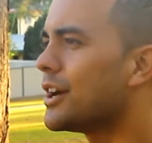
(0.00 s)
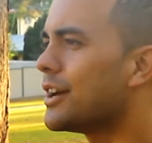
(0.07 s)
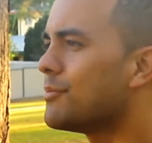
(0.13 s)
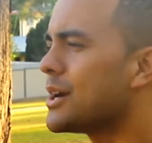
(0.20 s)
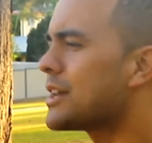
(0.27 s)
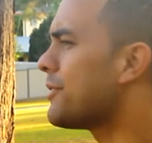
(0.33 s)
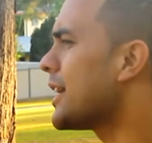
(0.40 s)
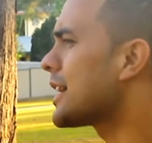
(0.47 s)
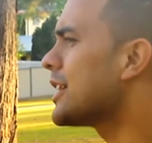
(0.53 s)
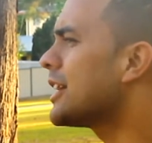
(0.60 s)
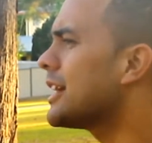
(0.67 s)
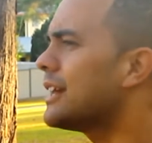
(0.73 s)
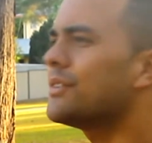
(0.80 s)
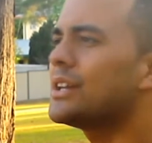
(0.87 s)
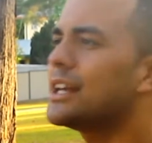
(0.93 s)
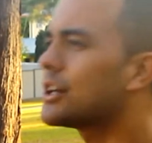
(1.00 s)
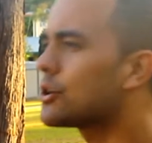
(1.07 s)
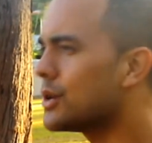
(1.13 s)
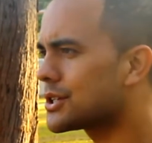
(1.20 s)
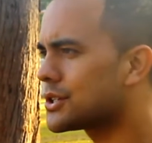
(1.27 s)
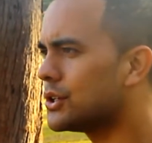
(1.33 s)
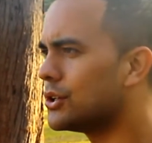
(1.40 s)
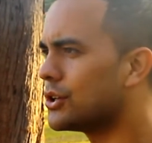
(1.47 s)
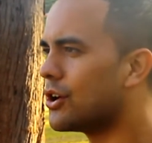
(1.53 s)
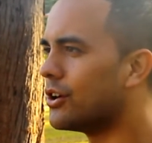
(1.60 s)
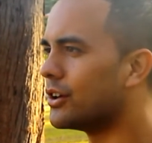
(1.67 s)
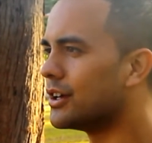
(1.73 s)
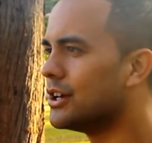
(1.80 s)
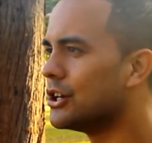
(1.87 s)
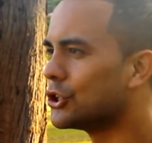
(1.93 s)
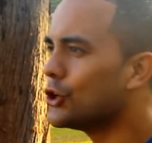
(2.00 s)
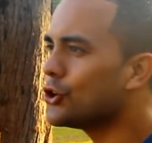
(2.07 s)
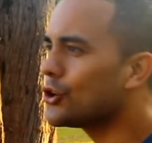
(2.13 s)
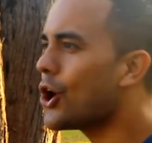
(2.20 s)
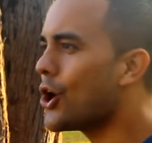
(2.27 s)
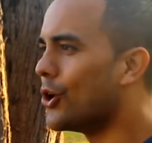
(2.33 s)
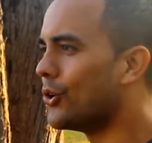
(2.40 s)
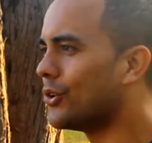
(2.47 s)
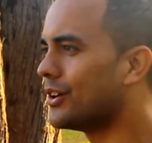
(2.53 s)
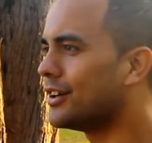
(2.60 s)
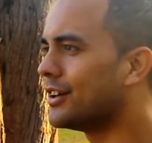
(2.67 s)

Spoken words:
Matter of fact, I didn't even need to question you, God. You know